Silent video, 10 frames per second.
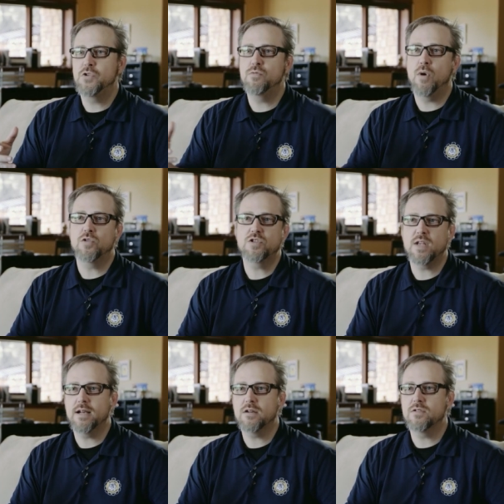2
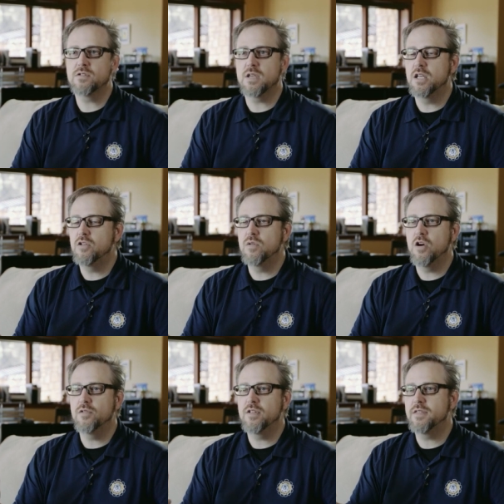motorcycles and you
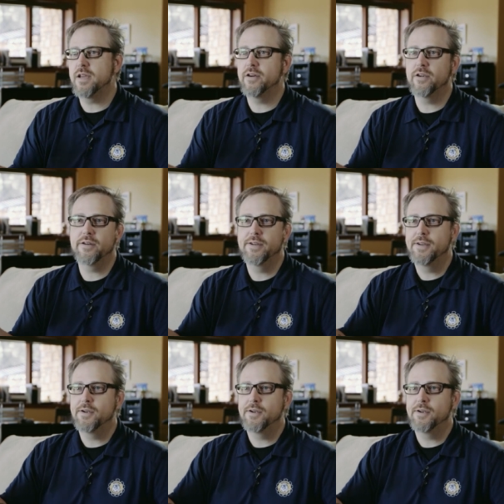know that they're